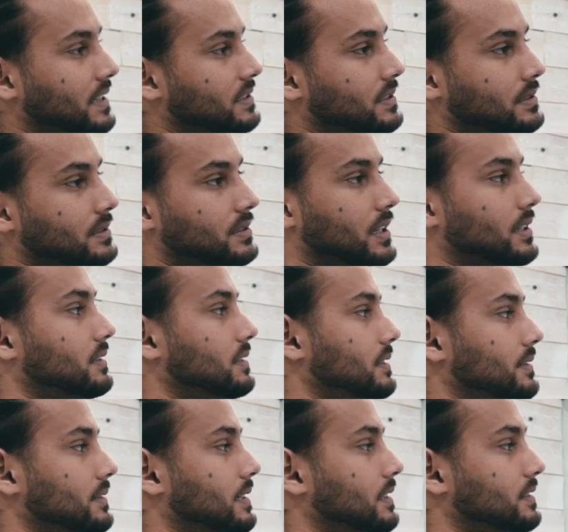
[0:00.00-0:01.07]
Us
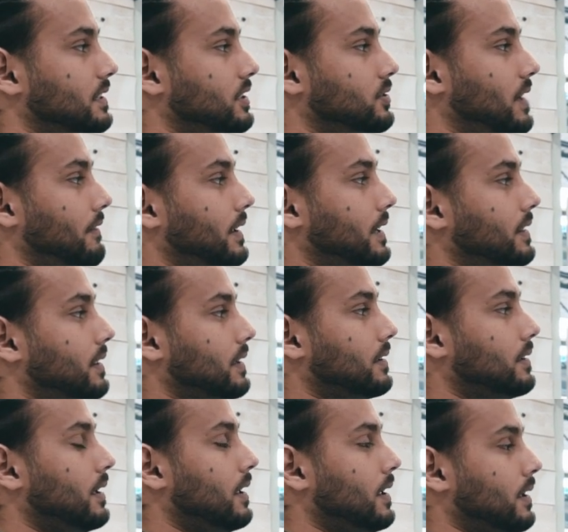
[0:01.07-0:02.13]
doesn't need to have
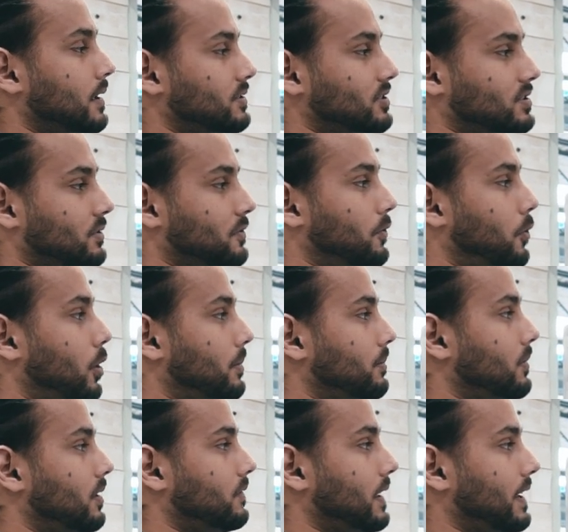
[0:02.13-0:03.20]
anything, just a
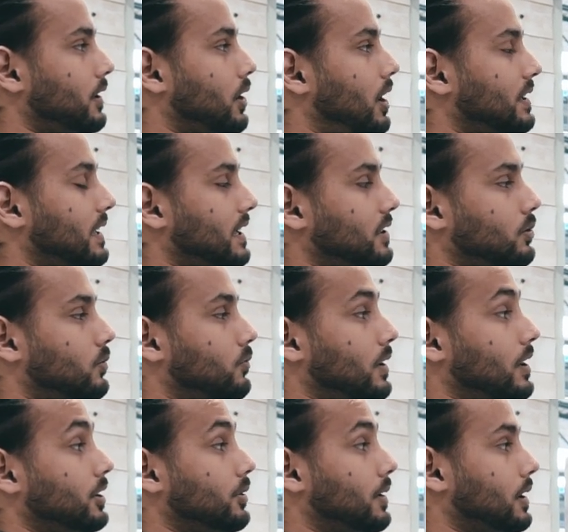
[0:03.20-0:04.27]
form of like contact you
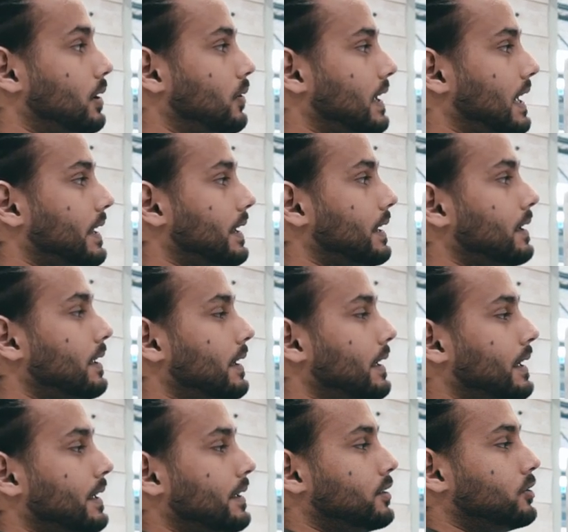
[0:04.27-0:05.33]
where you are located.
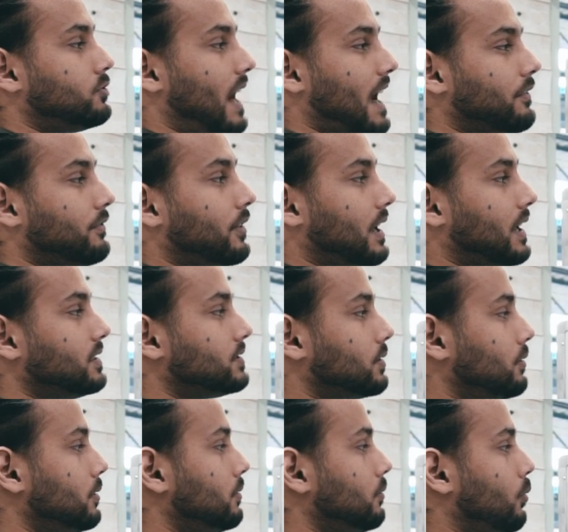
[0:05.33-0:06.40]
Drive for Us,
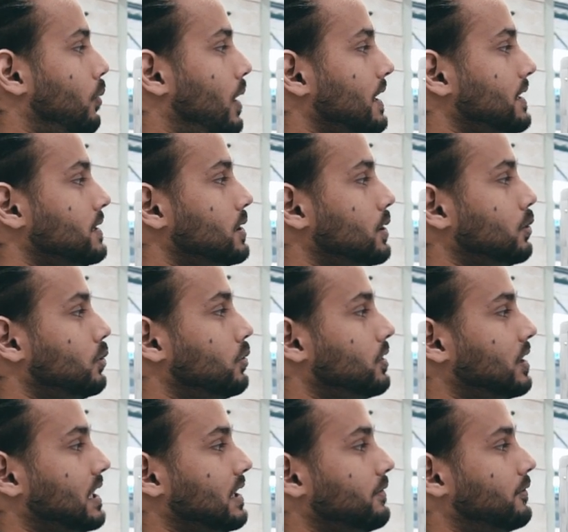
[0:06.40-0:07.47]
so one, two,
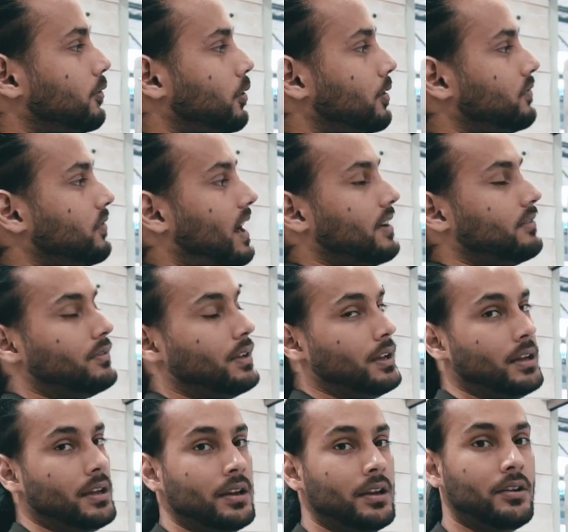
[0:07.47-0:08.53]
three, four, five.
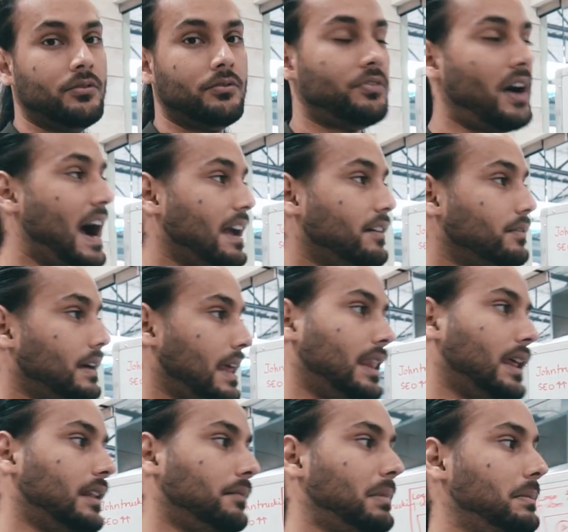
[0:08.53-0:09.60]
Five, and
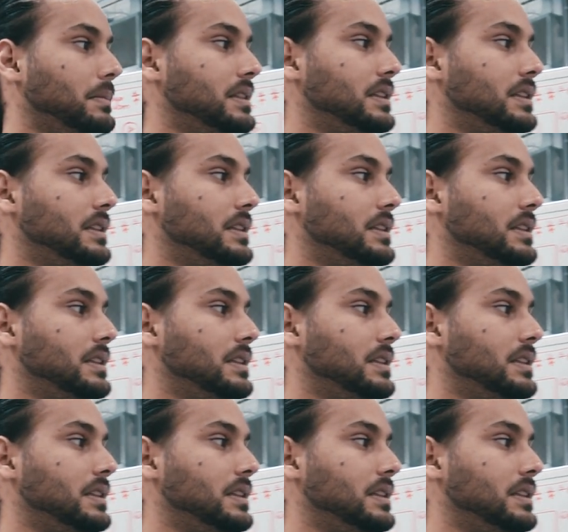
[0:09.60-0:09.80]
then maybe